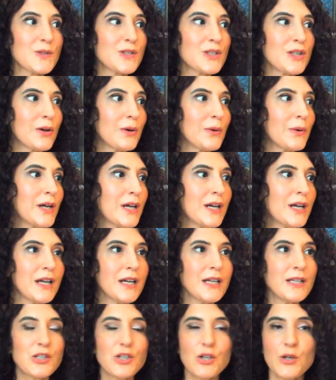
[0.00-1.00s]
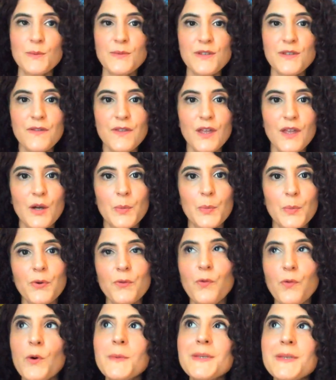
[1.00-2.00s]
So, in terms of the
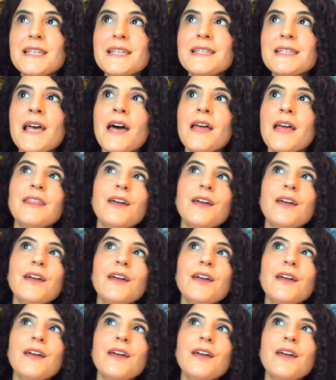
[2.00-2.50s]
performances,